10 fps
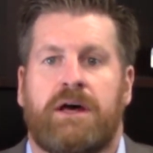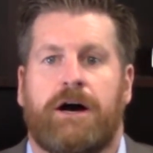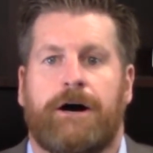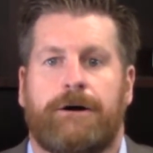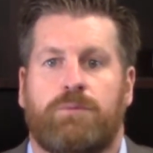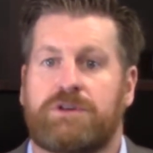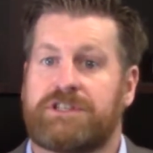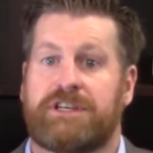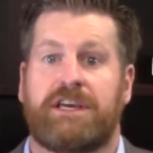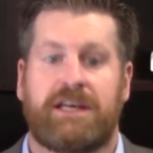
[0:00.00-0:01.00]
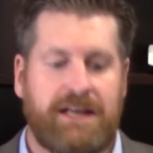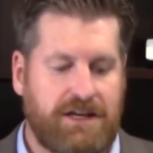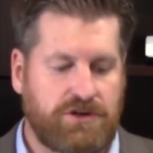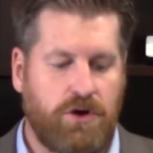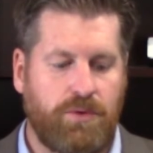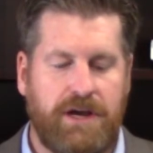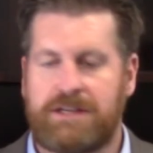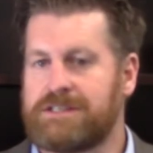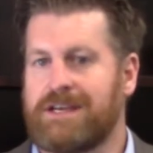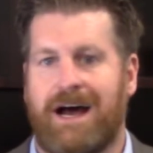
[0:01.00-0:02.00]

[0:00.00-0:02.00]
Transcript: Once again, as always,